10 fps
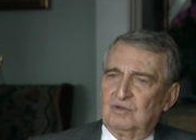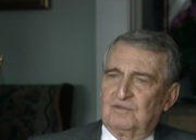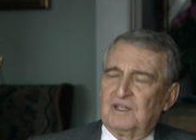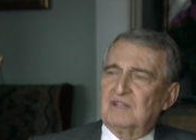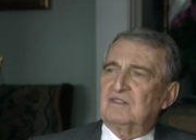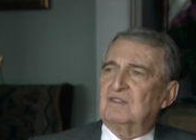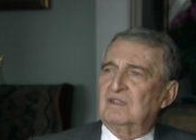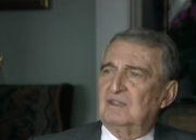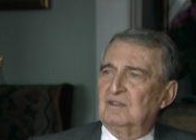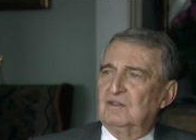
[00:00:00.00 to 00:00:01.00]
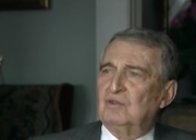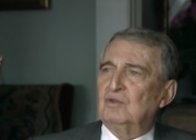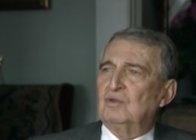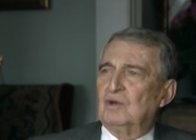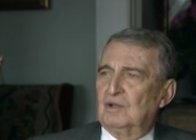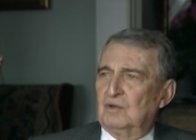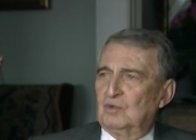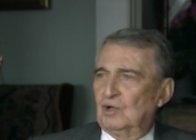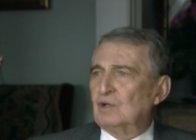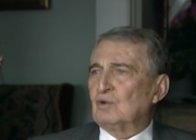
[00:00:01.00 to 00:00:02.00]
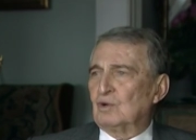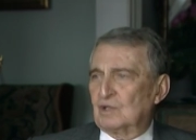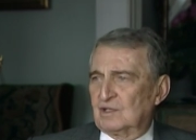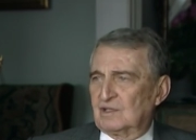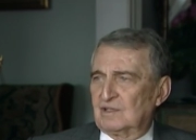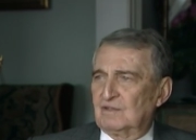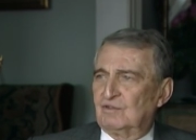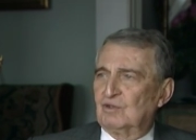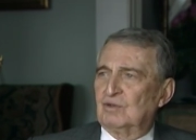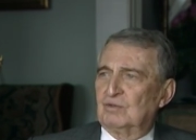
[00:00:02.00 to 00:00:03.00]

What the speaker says: face the new world order, if you